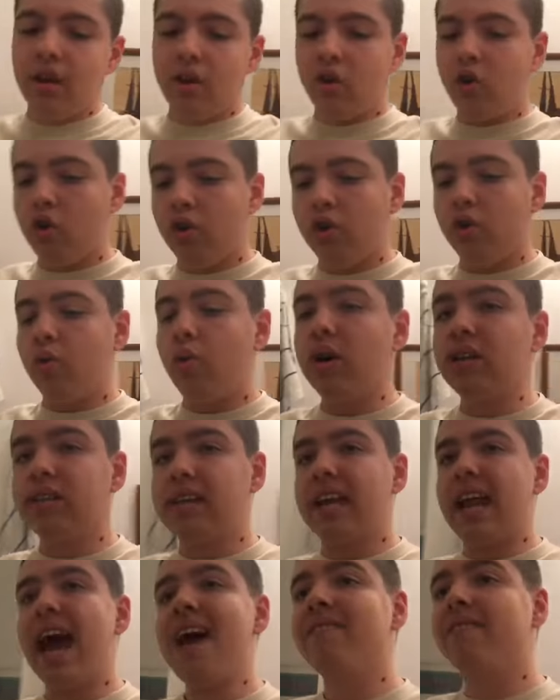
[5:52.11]
or the ones
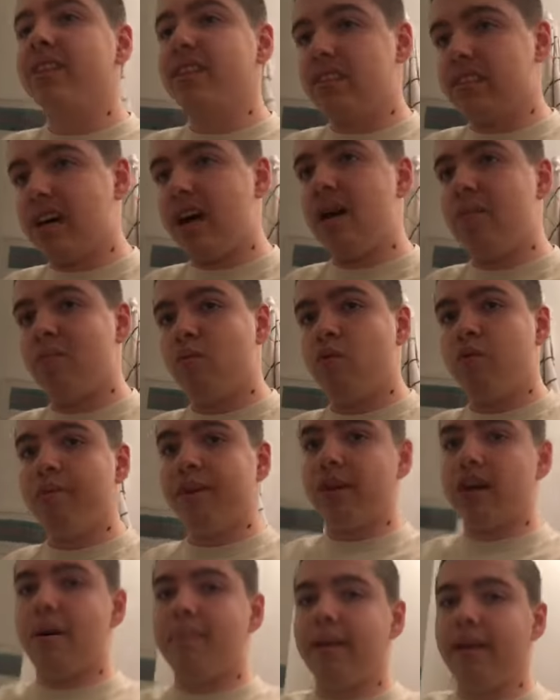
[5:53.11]
that haven't come will
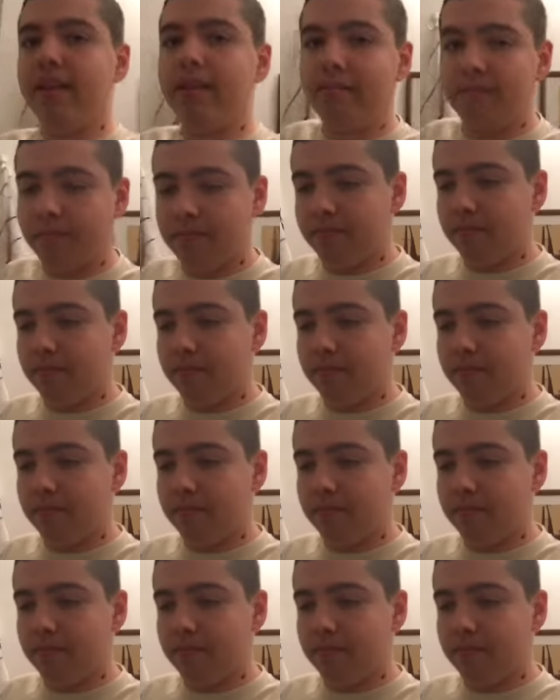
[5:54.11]
be coming.